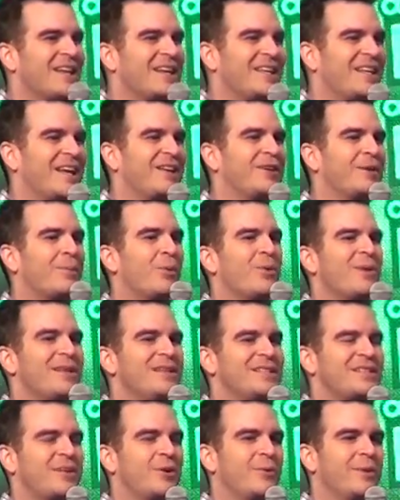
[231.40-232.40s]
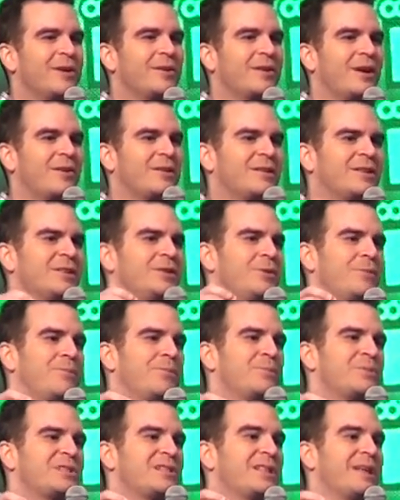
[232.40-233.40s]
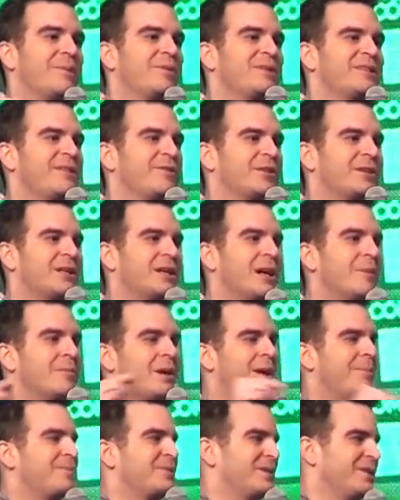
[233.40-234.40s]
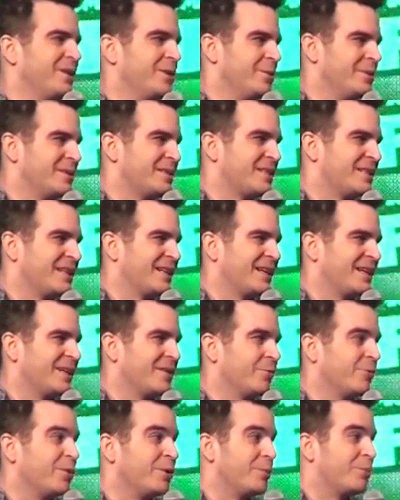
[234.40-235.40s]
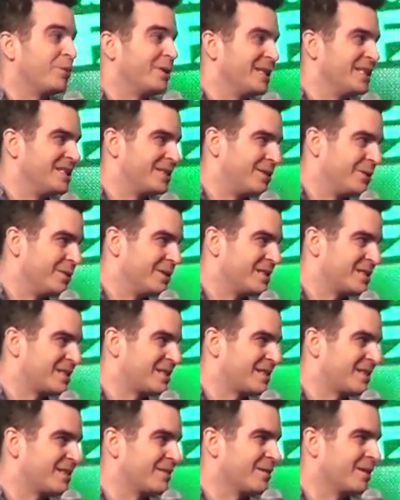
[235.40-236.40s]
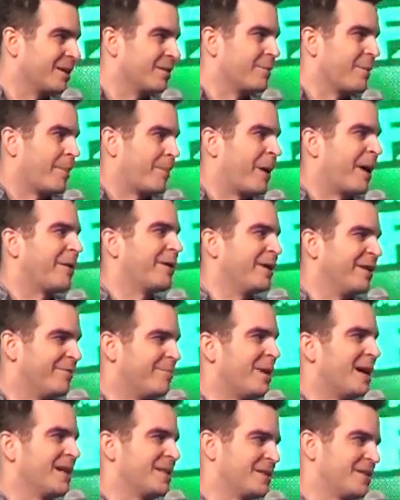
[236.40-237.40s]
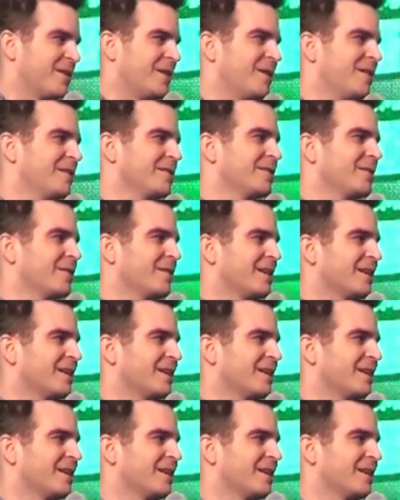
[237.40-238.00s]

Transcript: In, in your point in this career, are, do celebrities ever come up to you and say, "Will you please do this uh, a parody of my song?"